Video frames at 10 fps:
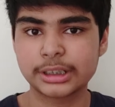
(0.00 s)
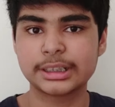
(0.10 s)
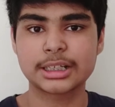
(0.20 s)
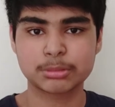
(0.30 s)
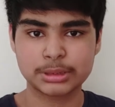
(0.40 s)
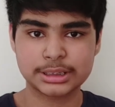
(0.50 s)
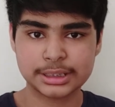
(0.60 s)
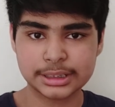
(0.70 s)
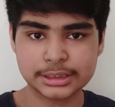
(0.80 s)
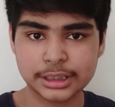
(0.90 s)
and that's with
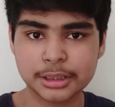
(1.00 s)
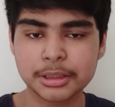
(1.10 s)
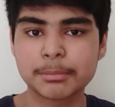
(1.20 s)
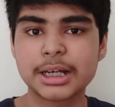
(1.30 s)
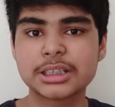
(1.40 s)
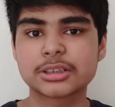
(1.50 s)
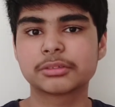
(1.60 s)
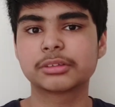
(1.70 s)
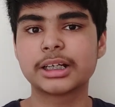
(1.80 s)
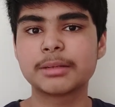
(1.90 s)
6 GB
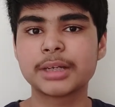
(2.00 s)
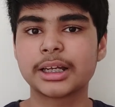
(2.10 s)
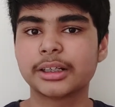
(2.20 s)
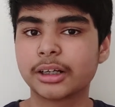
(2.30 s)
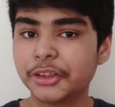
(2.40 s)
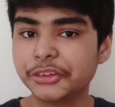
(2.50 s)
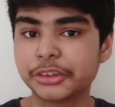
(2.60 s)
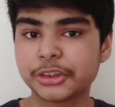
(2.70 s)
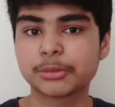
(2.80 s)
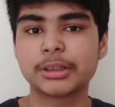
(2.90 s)
of RAM and
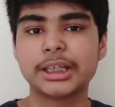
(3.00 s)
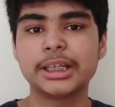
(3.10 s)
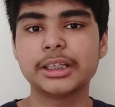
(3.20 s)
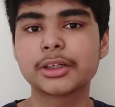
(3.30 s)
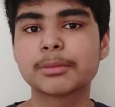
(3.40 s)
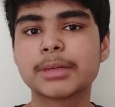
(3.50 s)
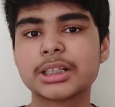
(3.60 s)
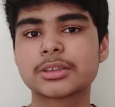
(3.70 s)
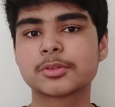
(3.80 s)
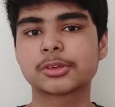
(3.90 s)
128
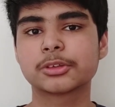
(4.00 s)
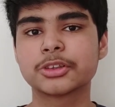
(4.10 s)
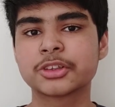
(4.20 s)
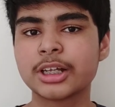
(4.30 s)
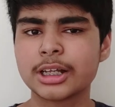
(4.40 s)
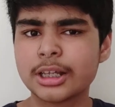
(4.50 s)
GB of storage.